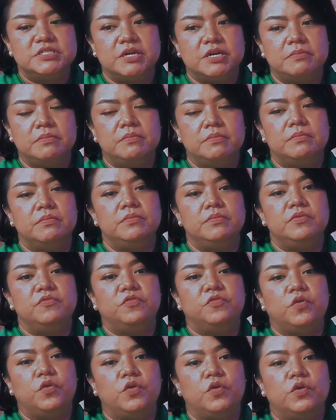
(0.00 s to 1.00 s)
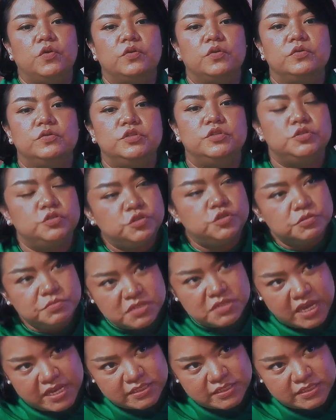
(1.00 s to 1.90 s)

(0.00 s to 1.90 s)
macam for YouTube,